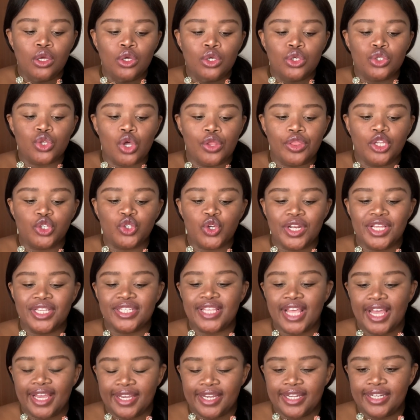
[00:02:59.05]
So on the
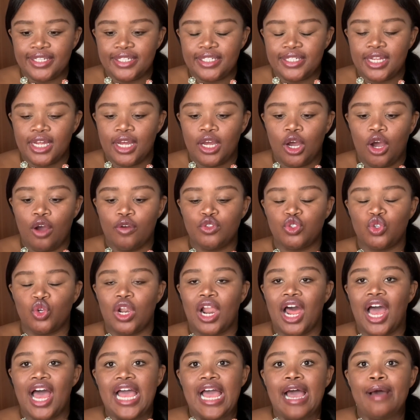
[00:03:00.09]
22nd of
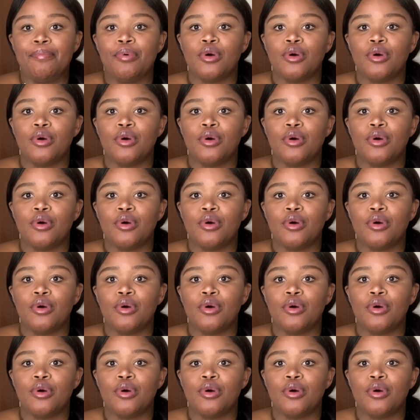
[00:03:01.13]
July, I